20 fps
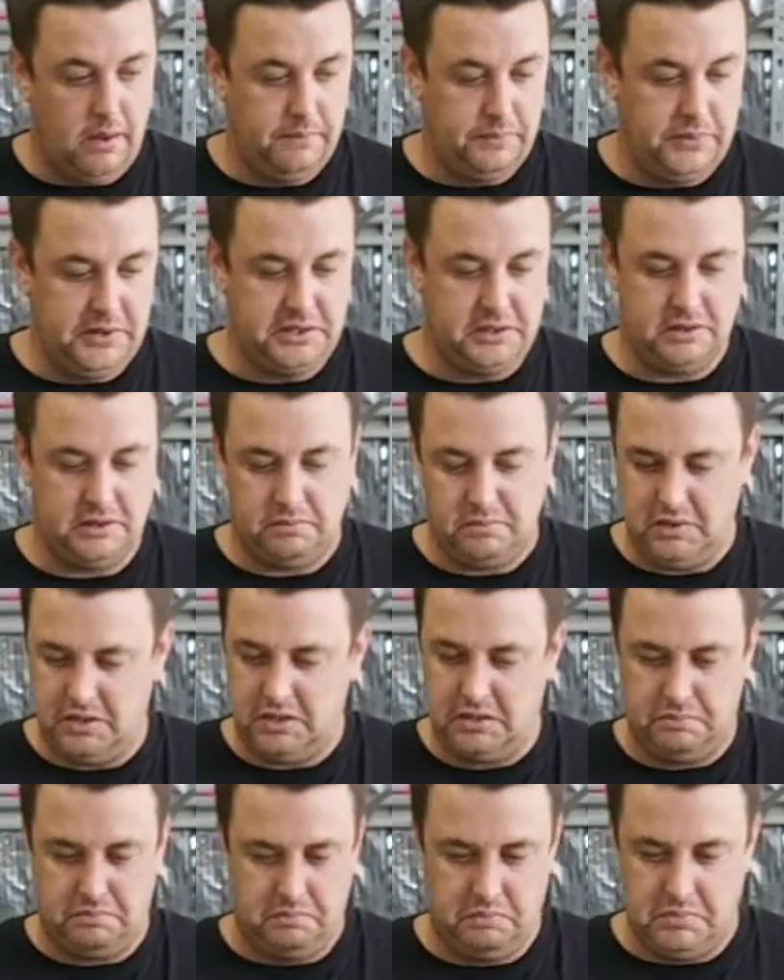
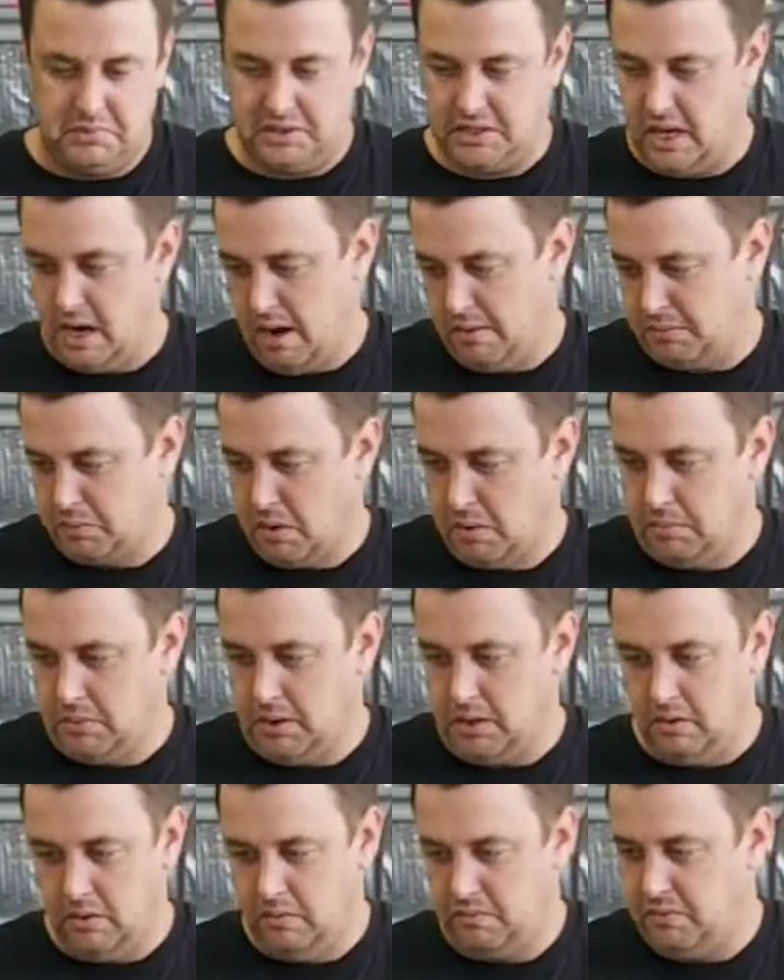This setup's
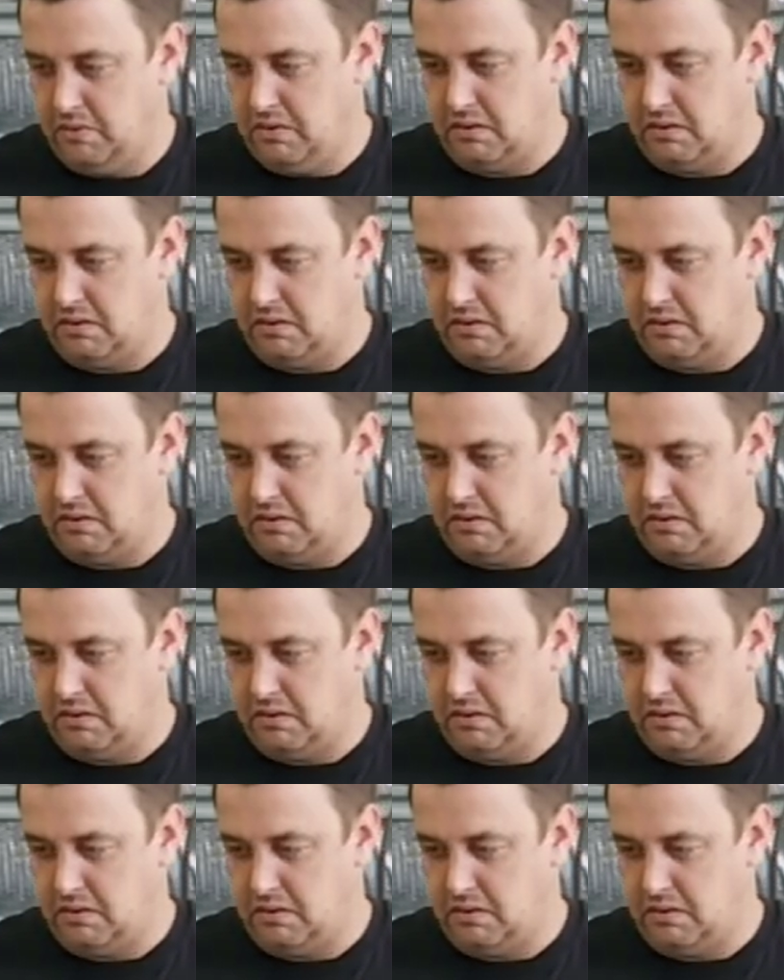probably good for